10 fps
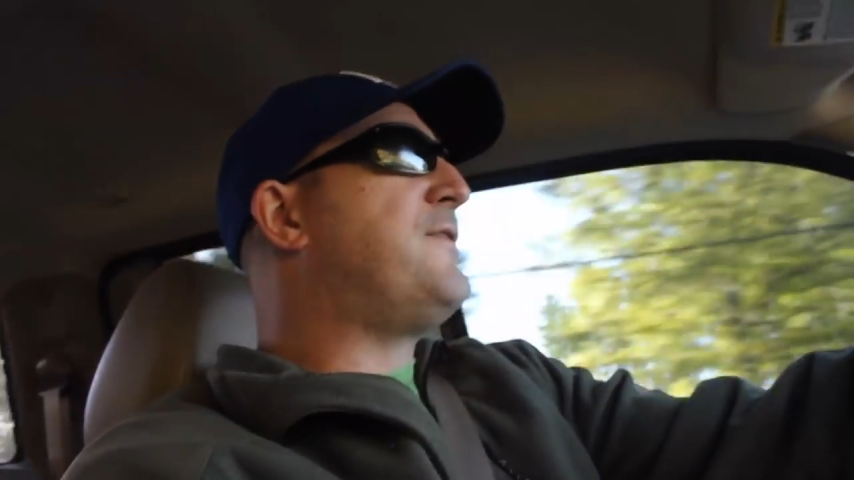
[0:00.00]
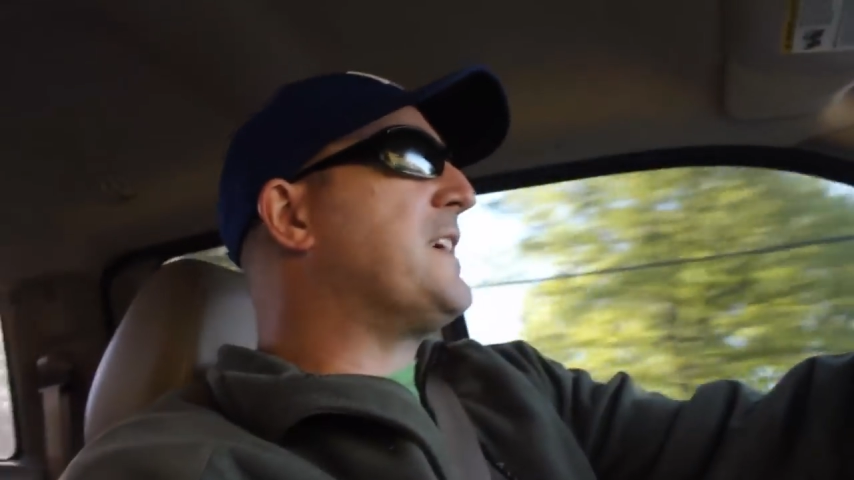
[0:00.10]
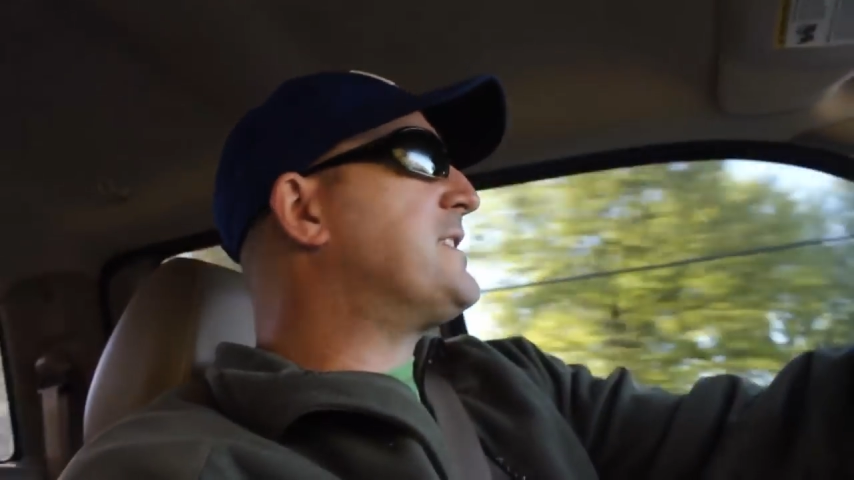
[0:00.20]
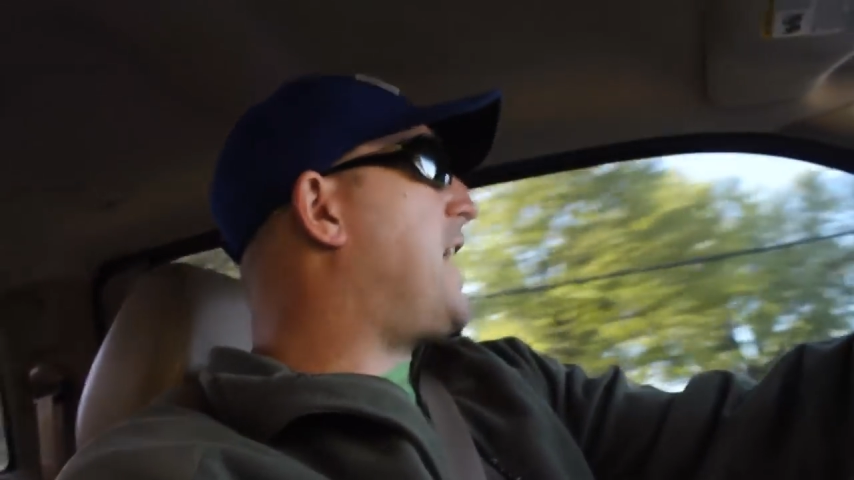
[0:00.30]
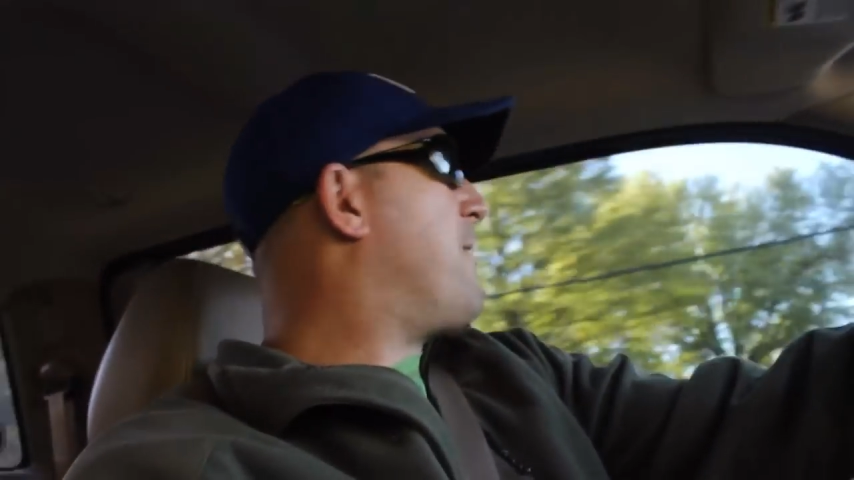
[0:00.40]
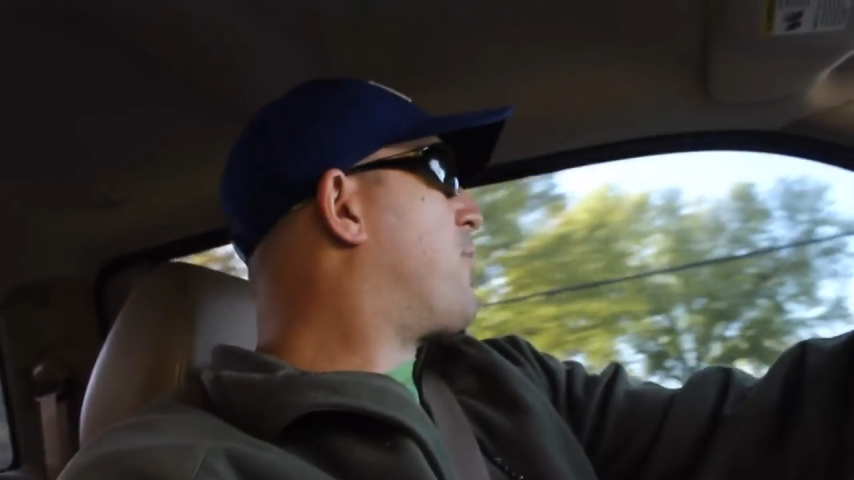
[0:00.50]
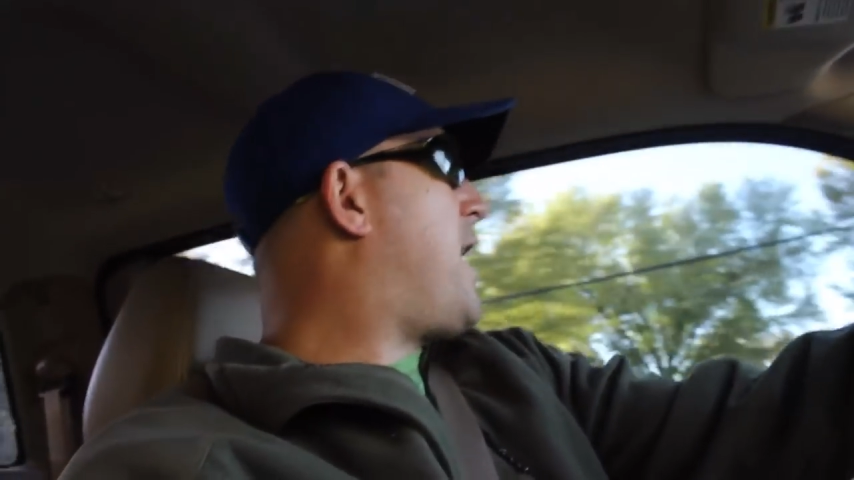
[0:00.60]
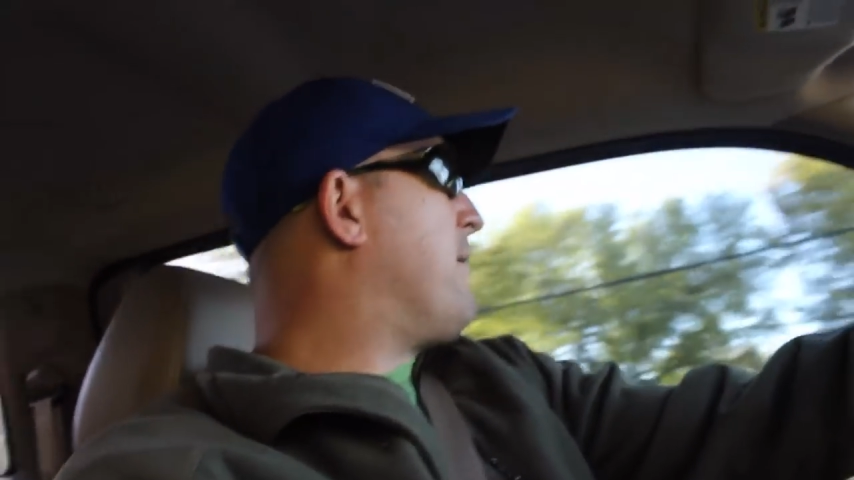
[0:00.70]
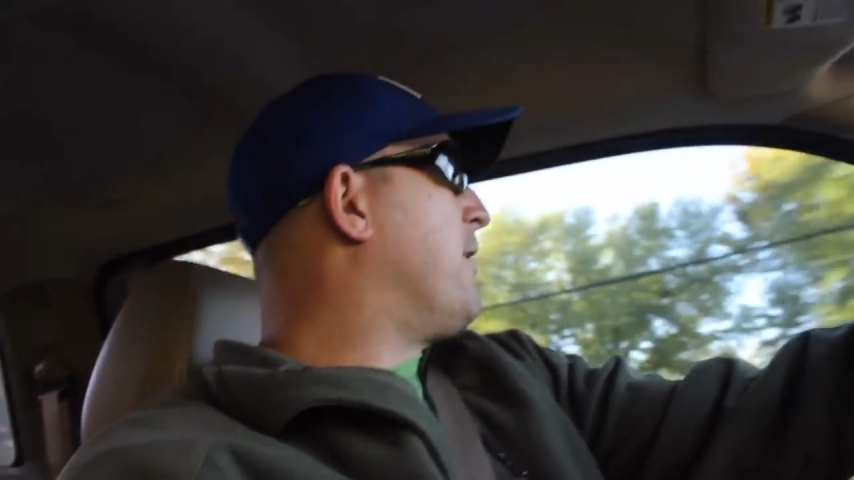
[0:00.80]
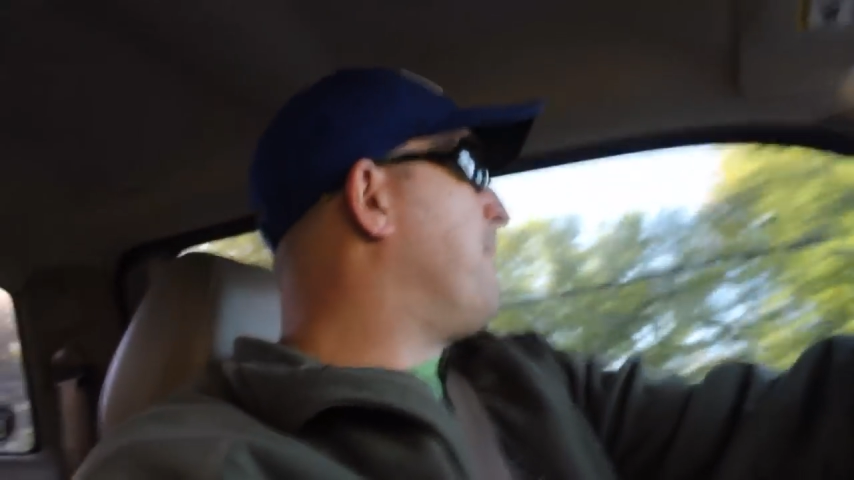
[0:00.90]
fixed that
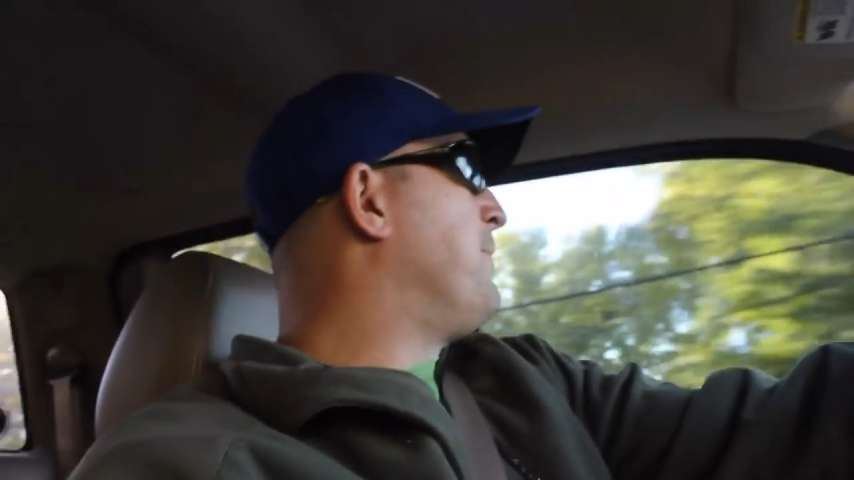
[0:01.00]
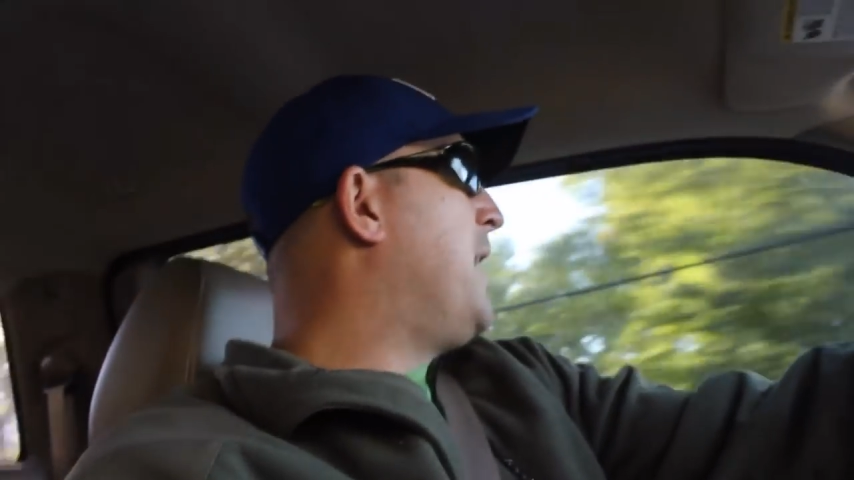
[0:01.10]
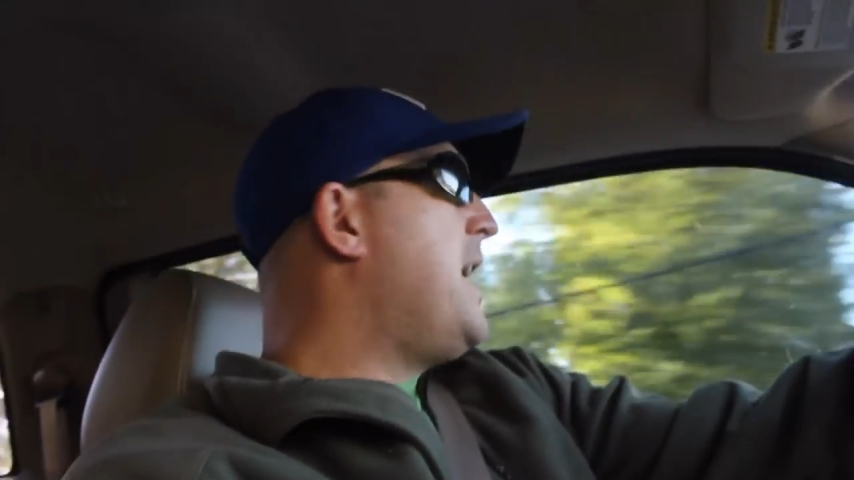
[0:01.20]
problem.